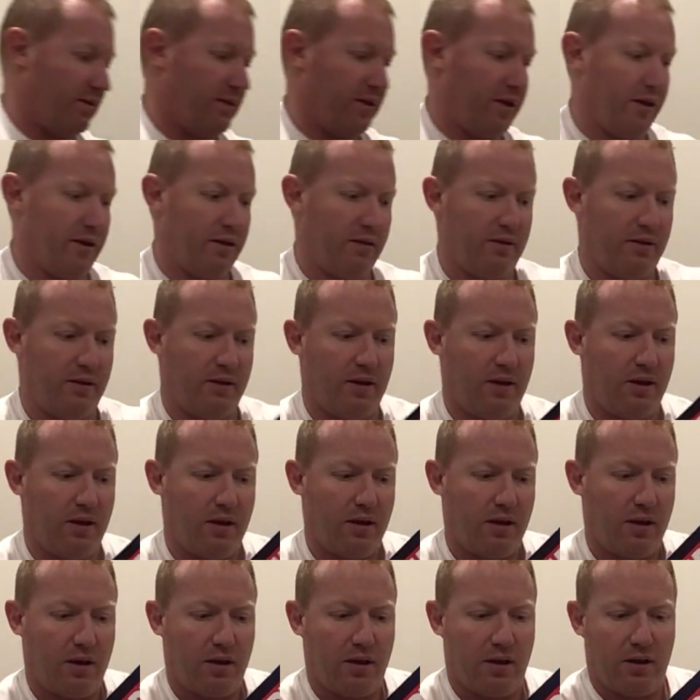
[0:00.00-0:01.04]
The
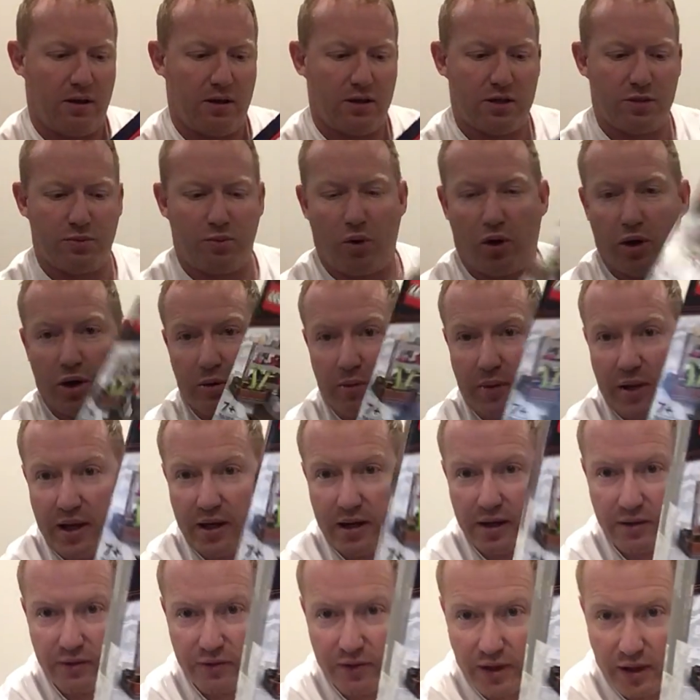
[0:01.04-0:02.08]

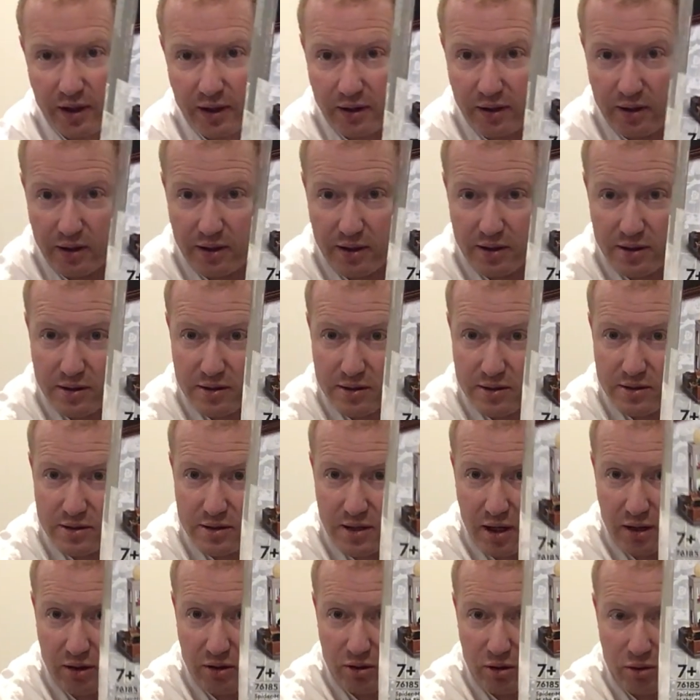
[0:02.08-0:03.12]
Spider-Man at the
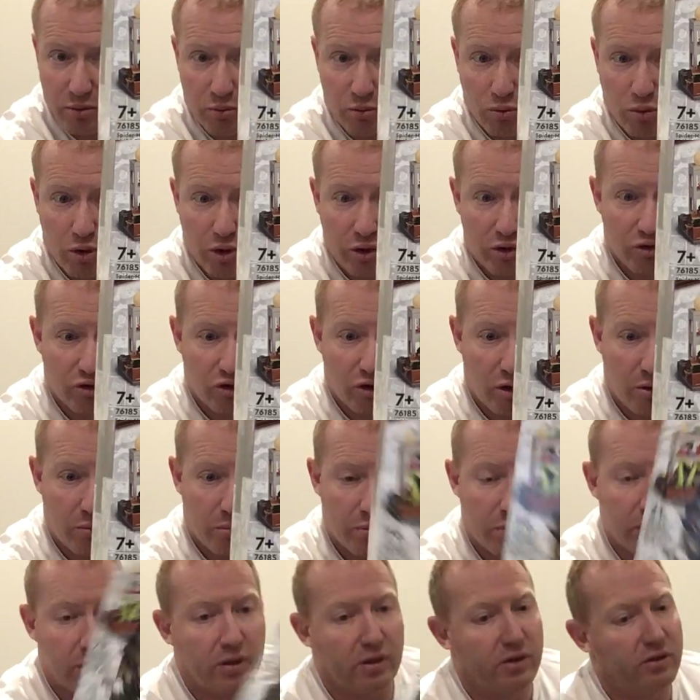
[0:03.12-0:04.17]
Sanctum Workshop.
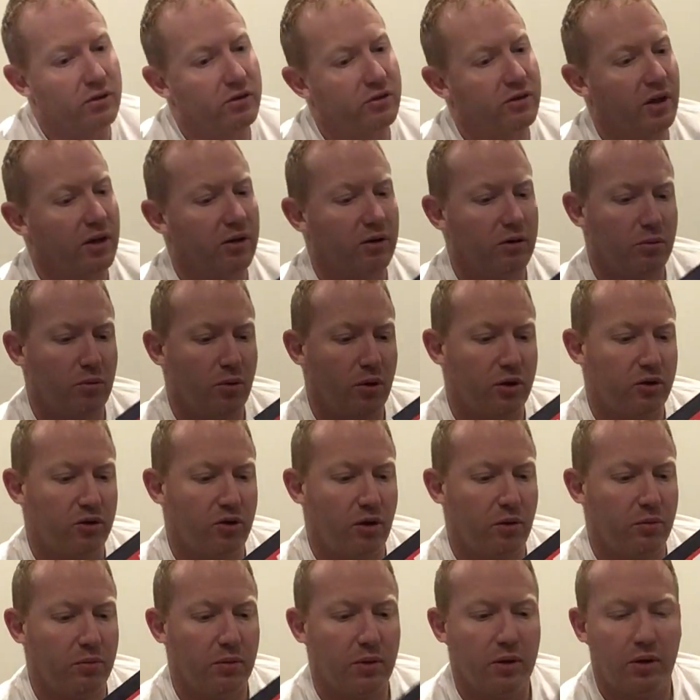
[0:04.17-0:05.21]
Is it Sanctum
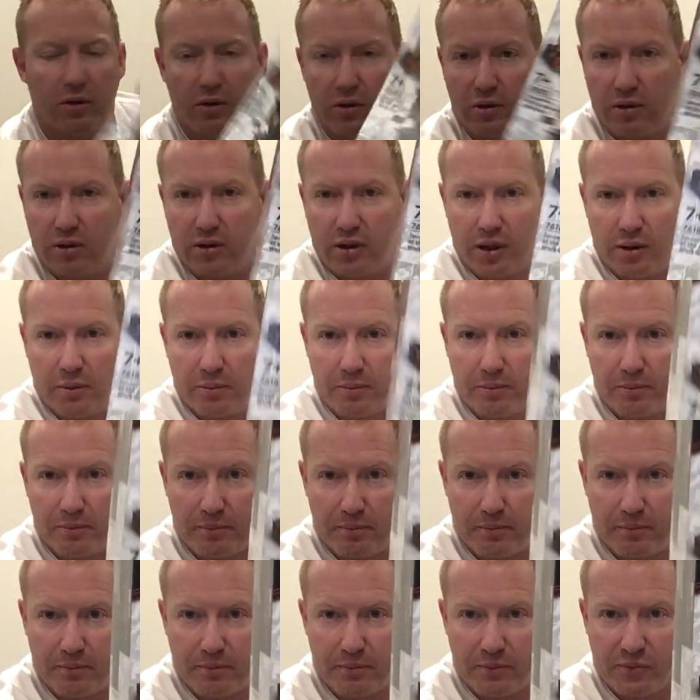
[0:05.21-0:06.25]
Workshop? Yep.
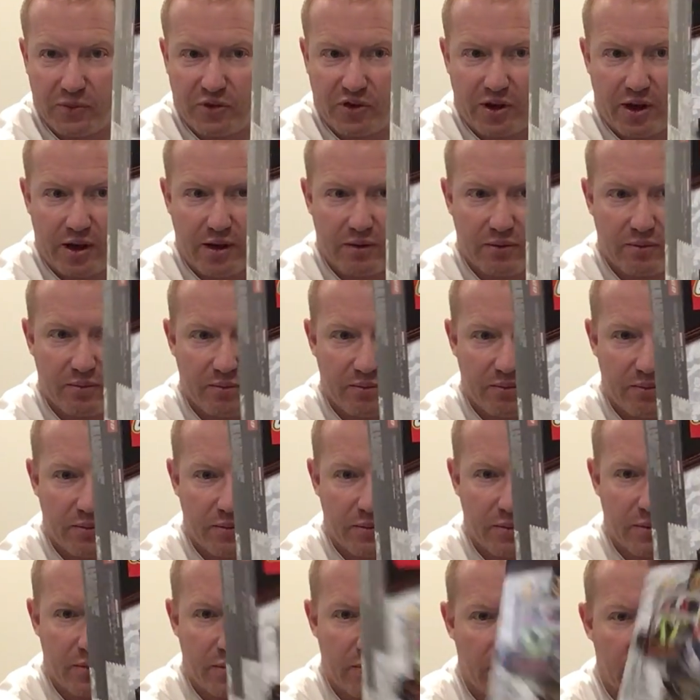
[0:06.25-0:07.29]
Set.
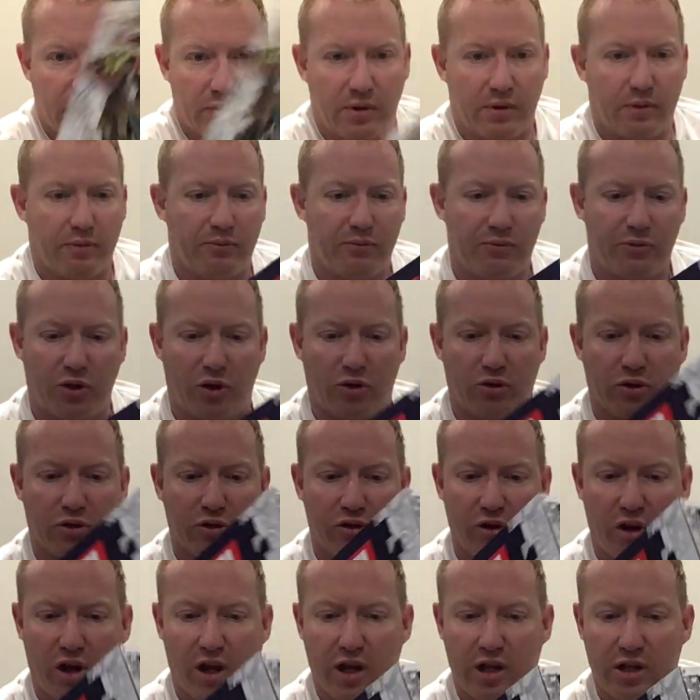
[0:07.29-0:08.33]
Doctor
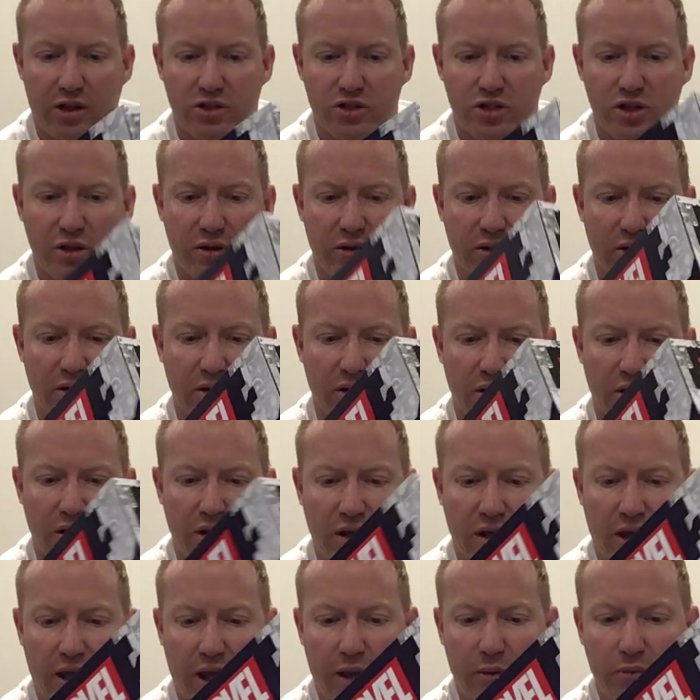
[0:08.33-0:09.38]
Strange,
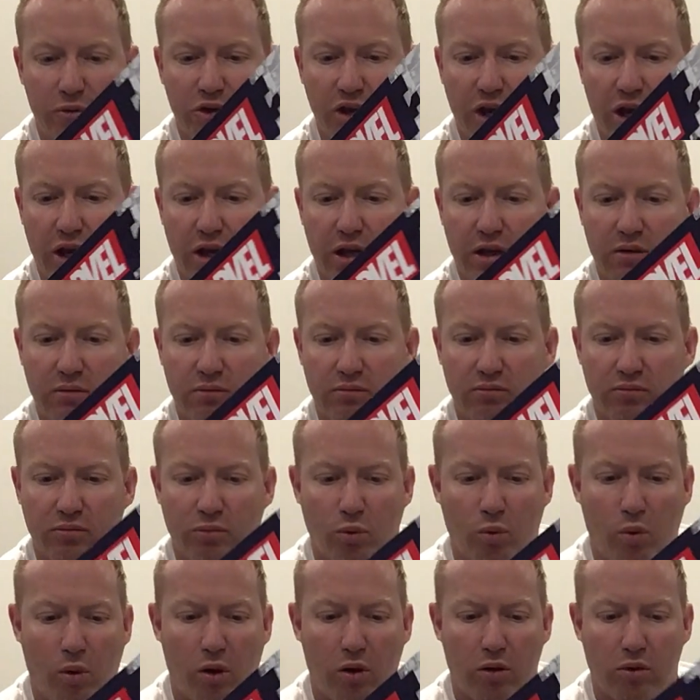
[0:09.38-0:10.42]
MJ,
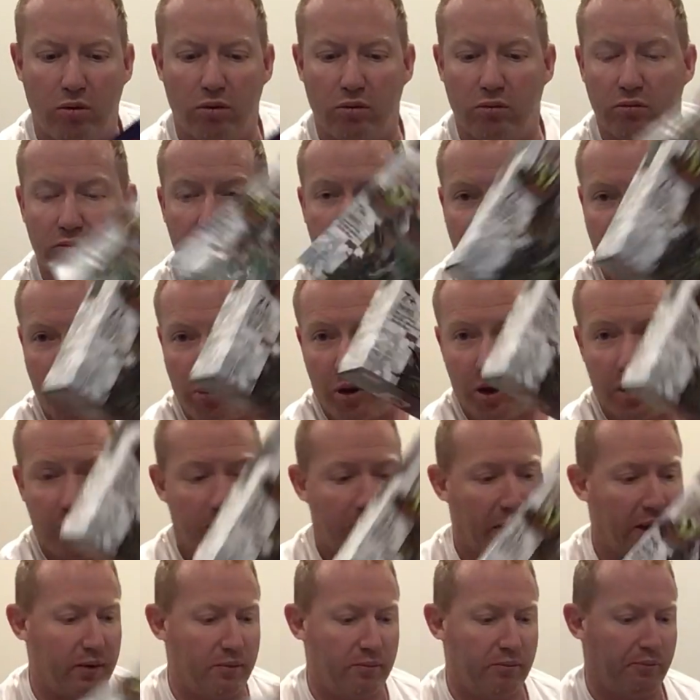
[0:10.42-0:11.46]
Wong,
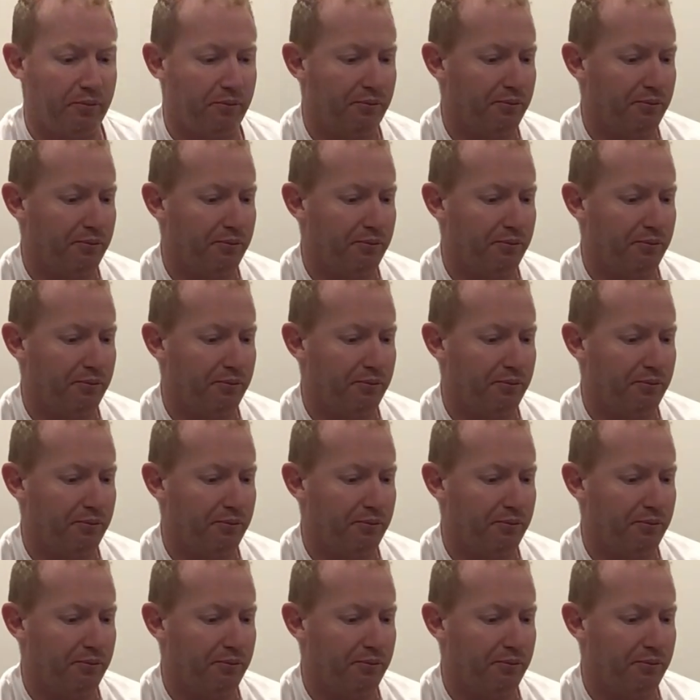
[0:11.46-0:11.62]
Spider-Man.